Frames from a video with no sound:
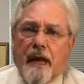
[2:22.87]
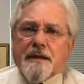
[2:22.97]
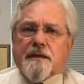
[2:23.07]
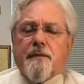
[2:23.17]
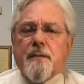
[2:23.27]

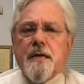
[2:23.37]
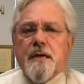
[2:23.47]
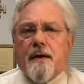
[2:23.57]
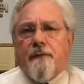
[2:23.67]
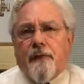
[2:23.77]

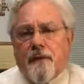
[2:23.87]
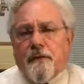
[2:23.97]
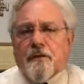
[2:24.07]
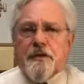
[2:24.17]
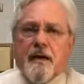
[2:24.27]
blasphemy, and
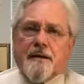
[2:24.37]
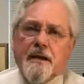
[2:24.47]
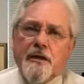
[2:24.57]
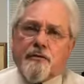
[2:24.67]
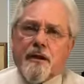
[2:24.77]
then the
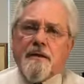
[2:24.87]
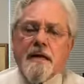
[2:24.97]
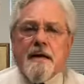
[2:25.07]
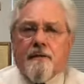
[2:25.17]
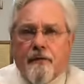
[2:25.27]

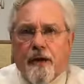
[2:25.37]
Sanhedrin.